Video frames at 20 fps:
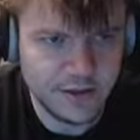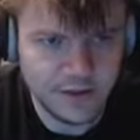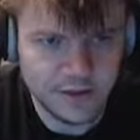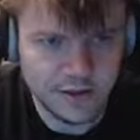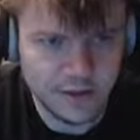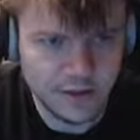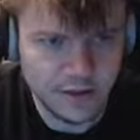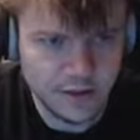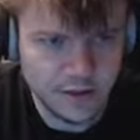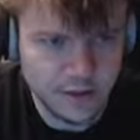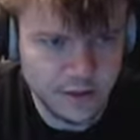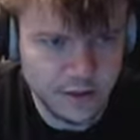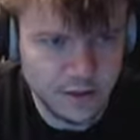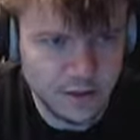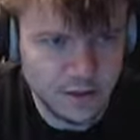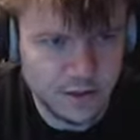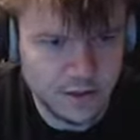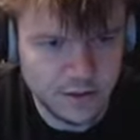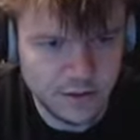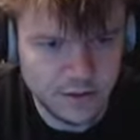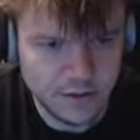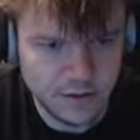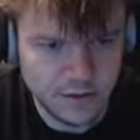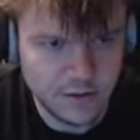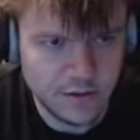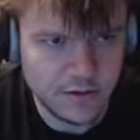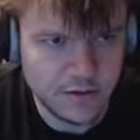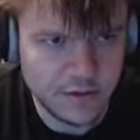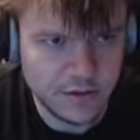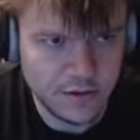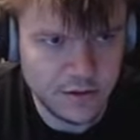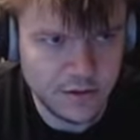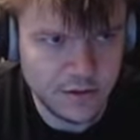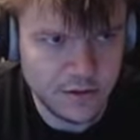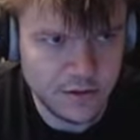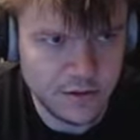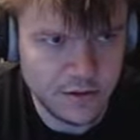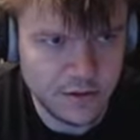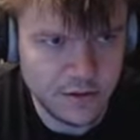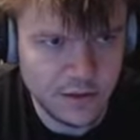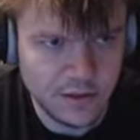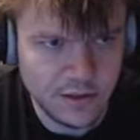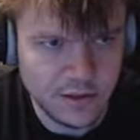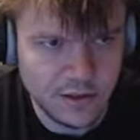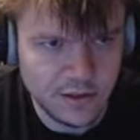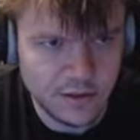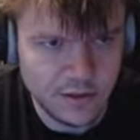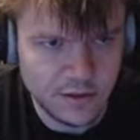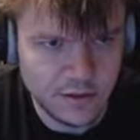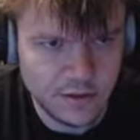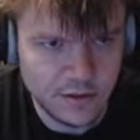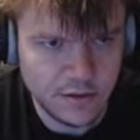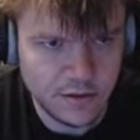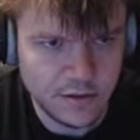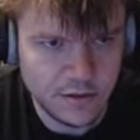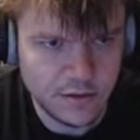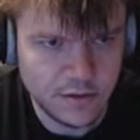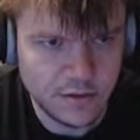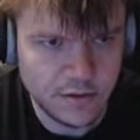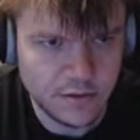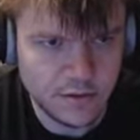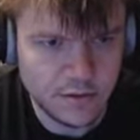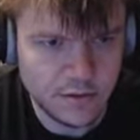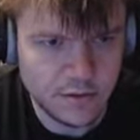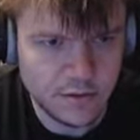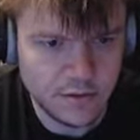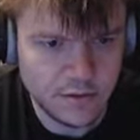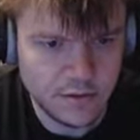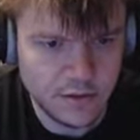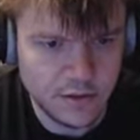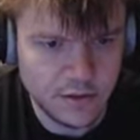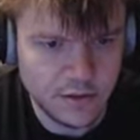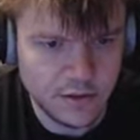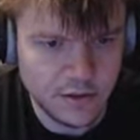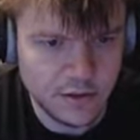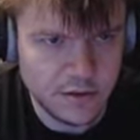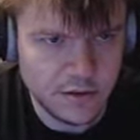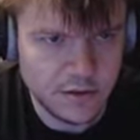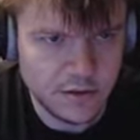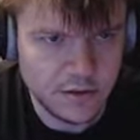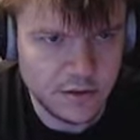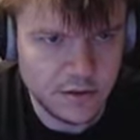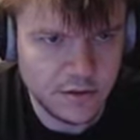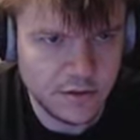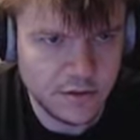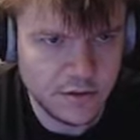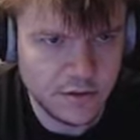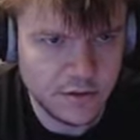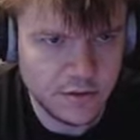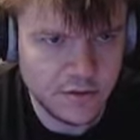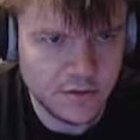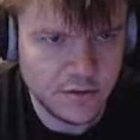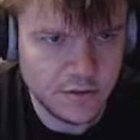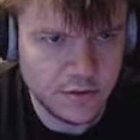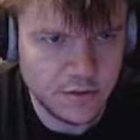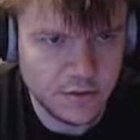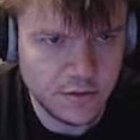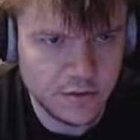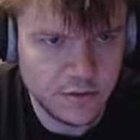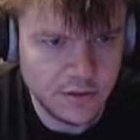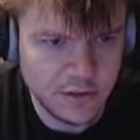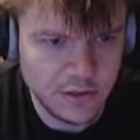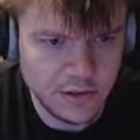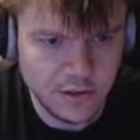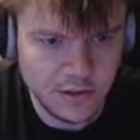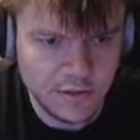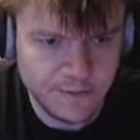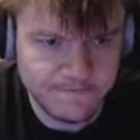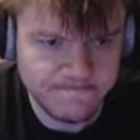(no one is talking)